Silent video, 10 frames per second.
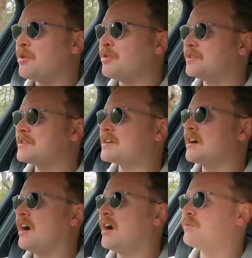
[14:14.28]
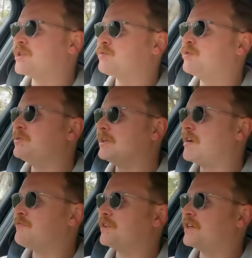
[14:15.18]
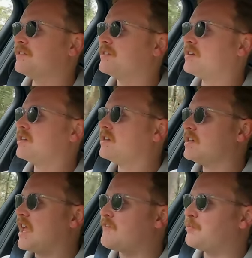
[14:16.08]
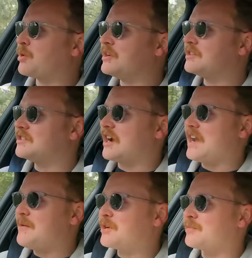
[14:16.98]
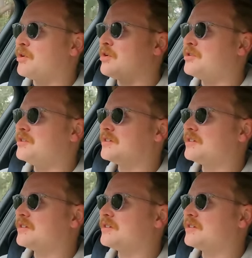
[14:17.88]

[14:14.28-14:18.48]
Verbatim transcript: mode on this car, which would be lovely, if you put it into dynamic mode,